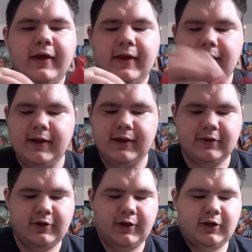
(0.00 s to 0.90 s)
And
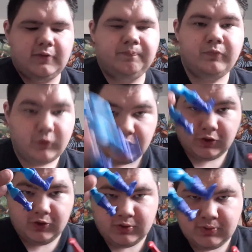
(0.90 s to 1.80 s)
we're just gonna
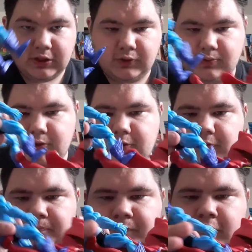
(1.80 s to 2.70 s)
use Skeletor here.
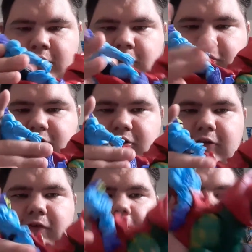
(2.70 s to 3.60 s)
Just sit the
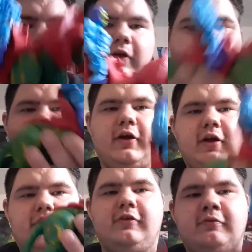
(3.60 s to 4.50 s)
figure on there, and